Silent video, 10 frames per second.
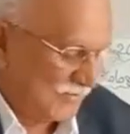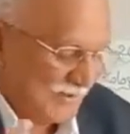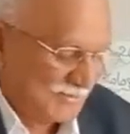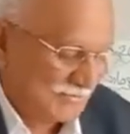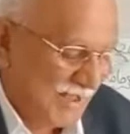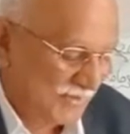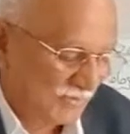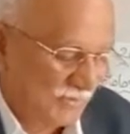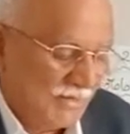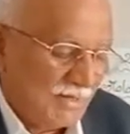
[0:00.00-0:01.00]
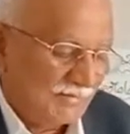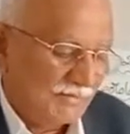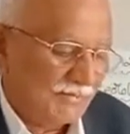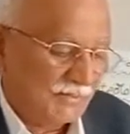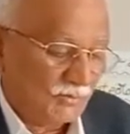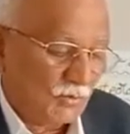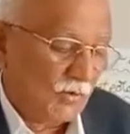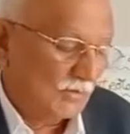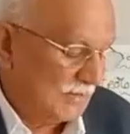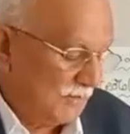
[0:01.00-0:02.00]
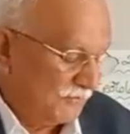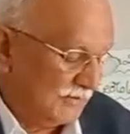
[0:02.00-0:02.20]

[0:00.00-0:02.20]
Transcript: What is the macro? This is the total of